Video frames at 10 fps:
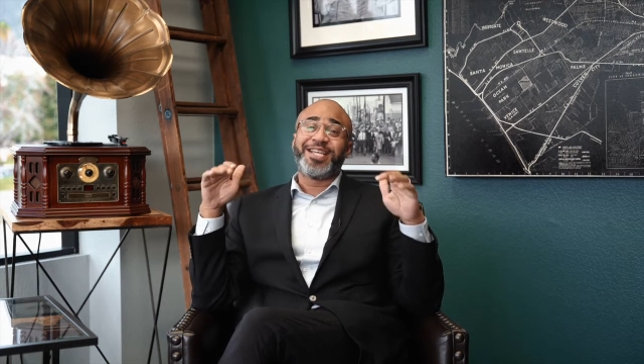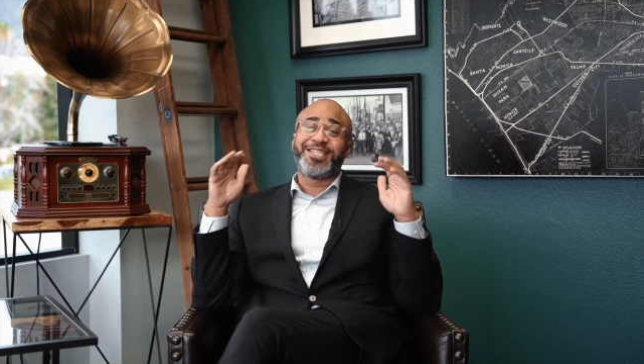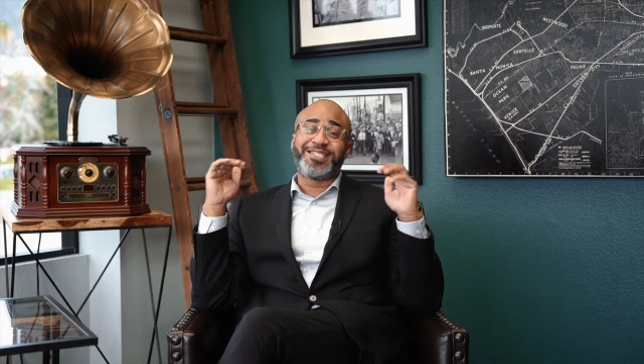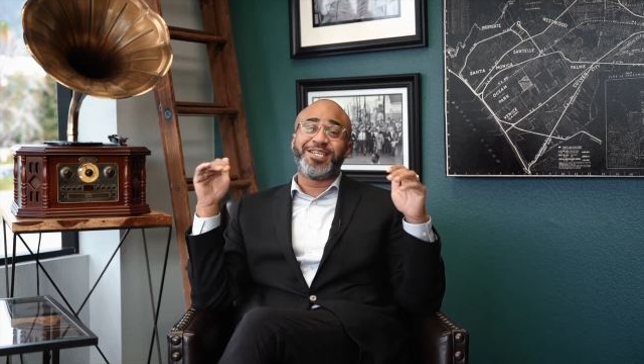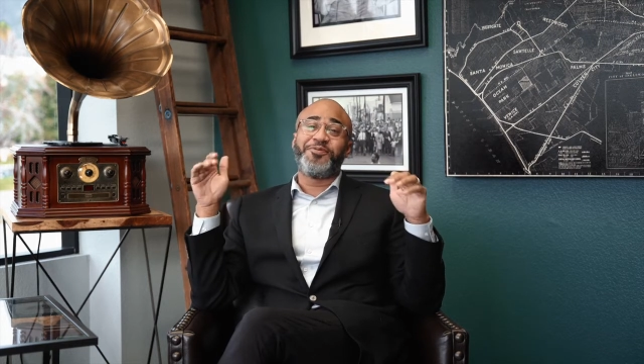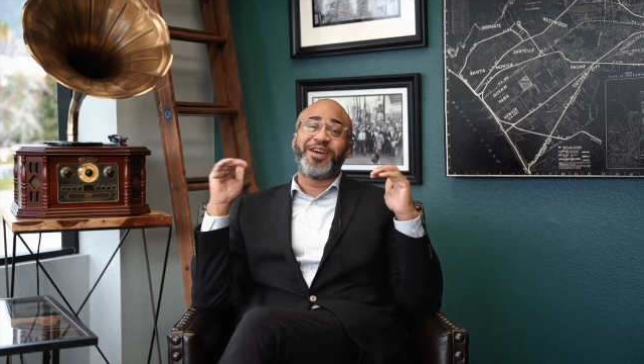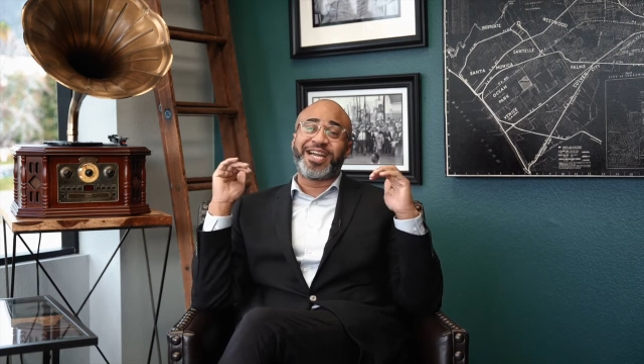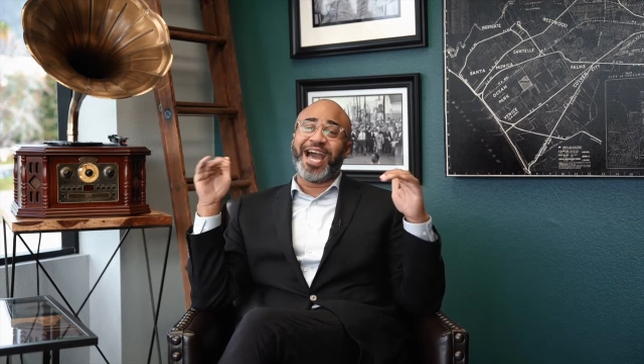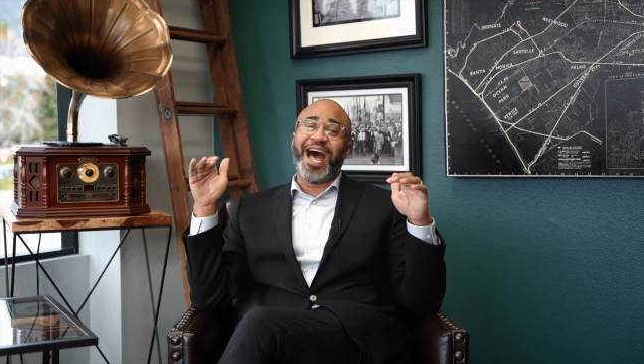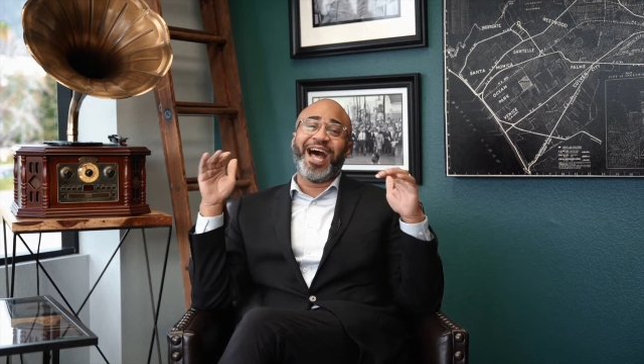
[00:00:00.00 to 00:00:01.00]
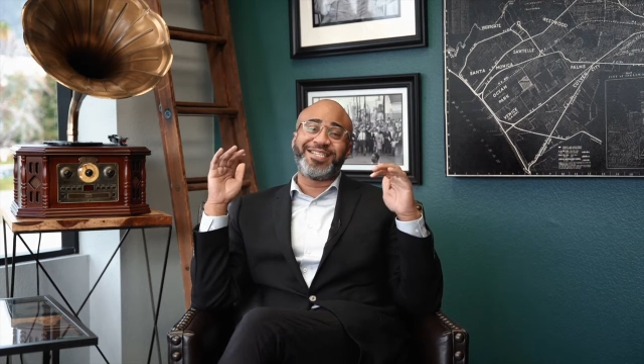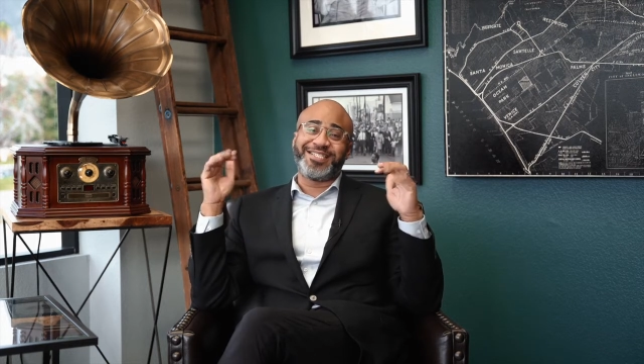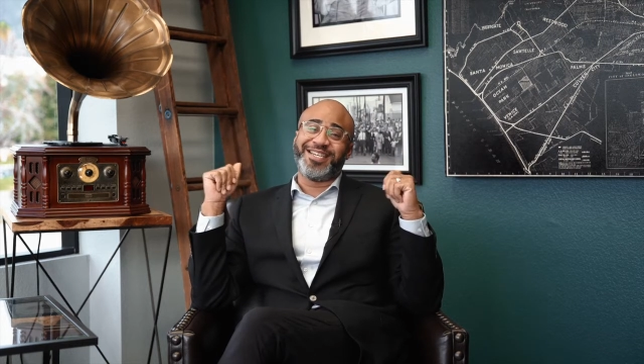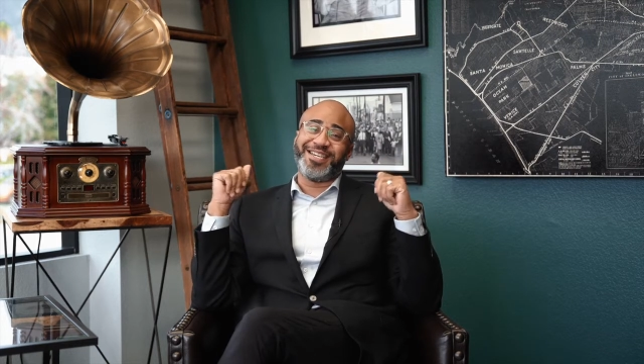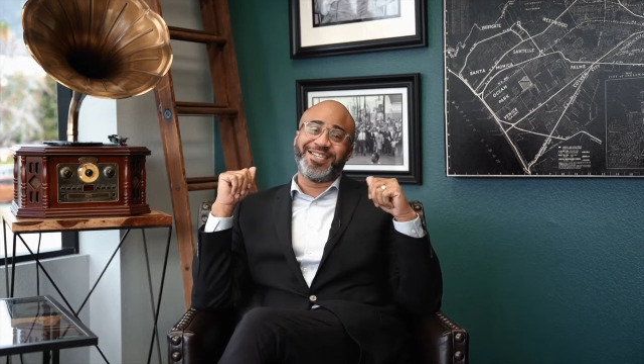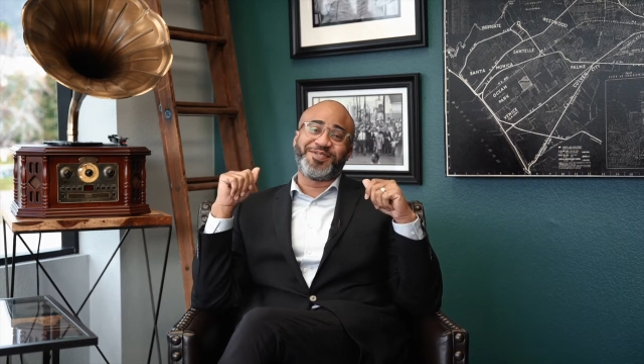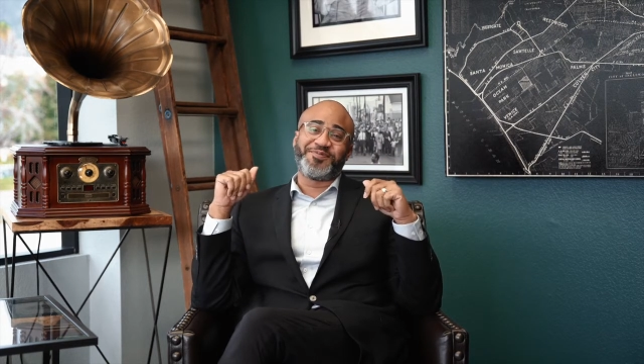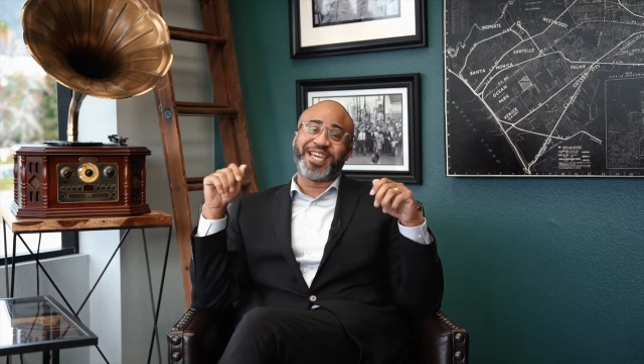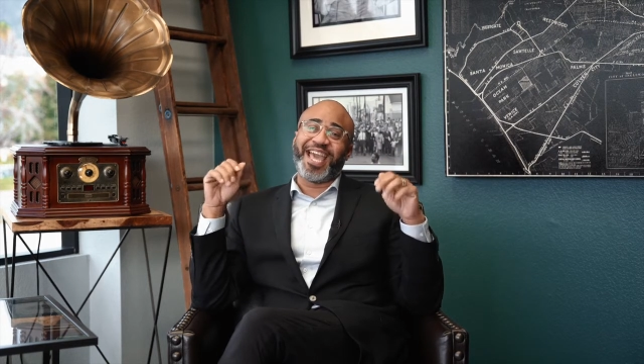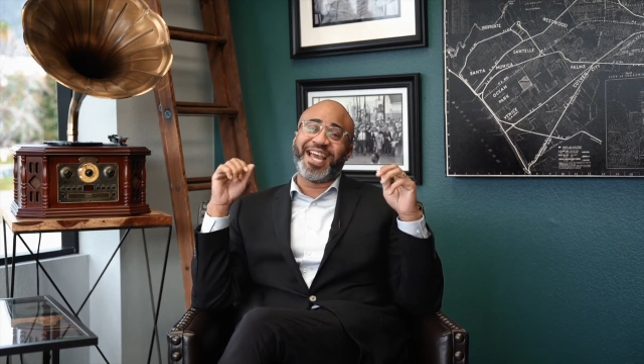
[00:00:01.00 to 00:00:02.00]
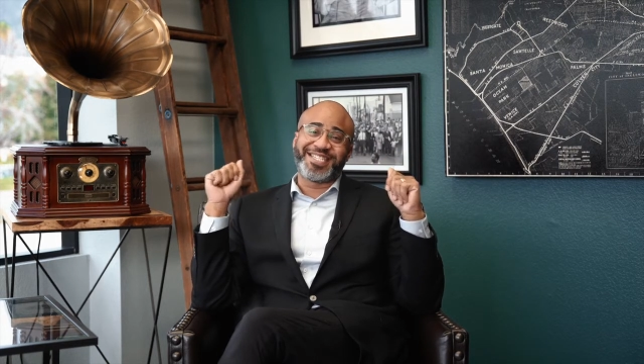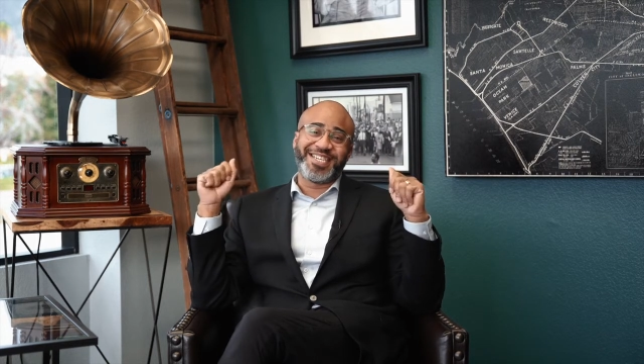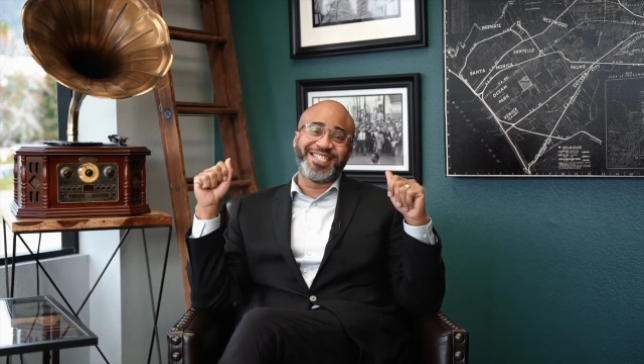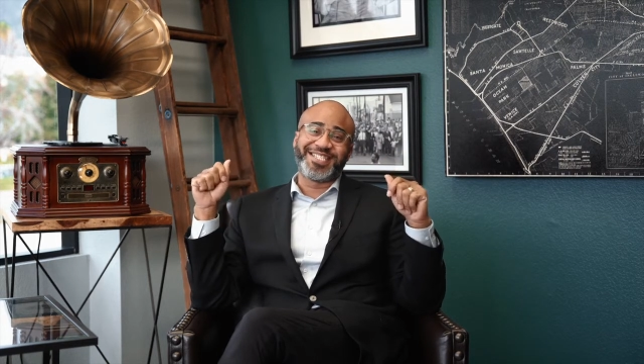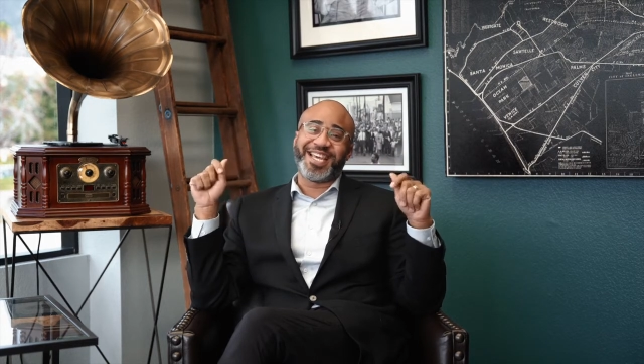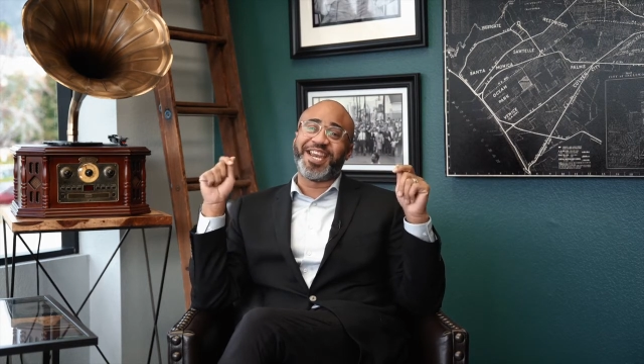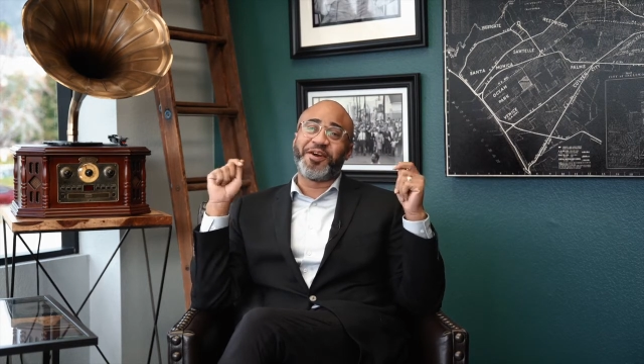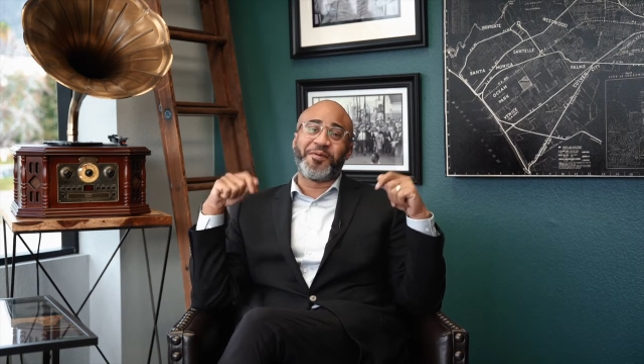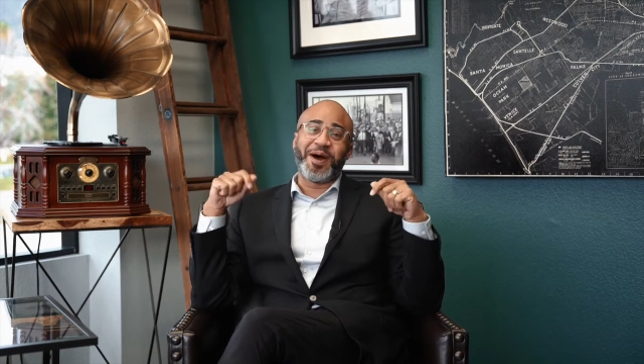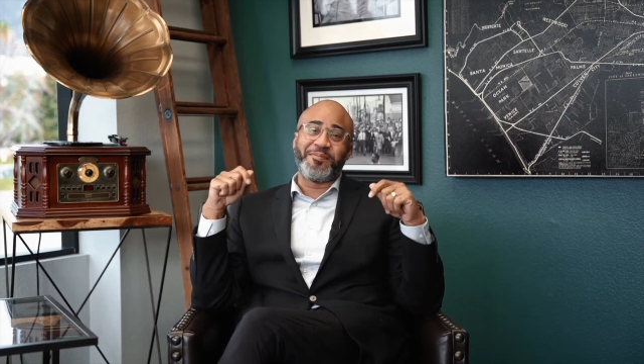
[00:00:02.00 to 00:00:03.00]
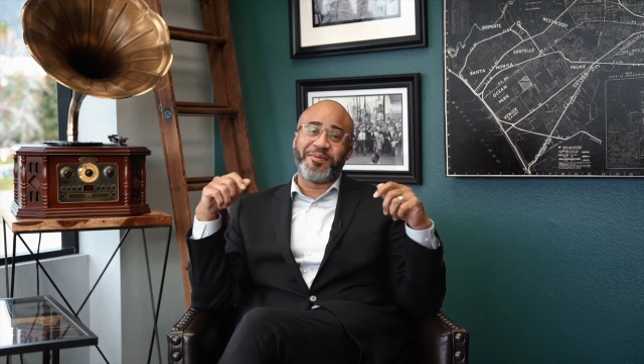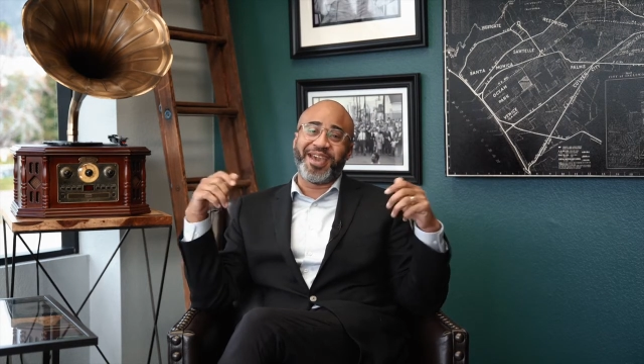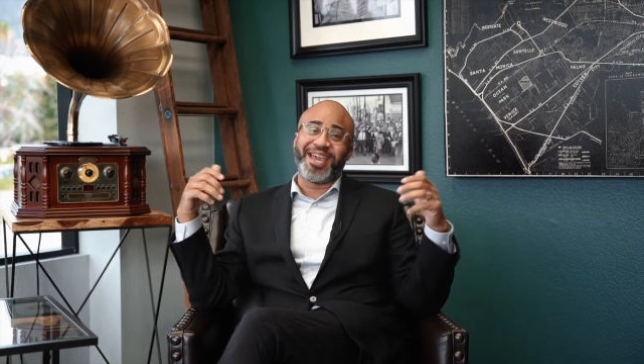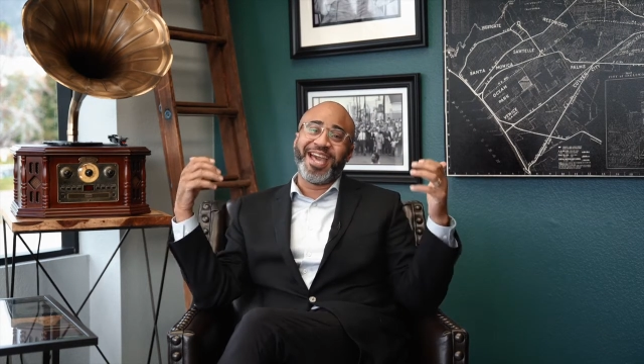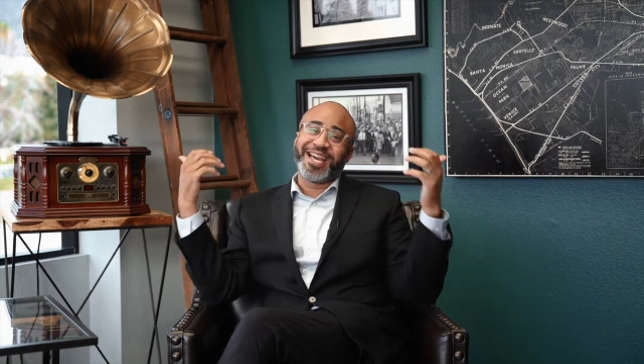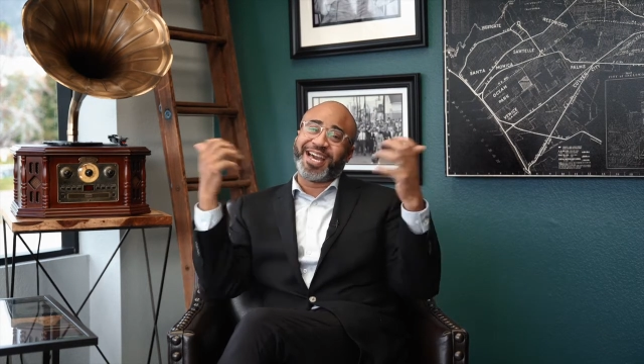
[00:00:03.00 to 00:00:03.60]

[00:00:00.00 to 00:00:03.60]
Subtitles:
to see what God does when Cantinas and Harambee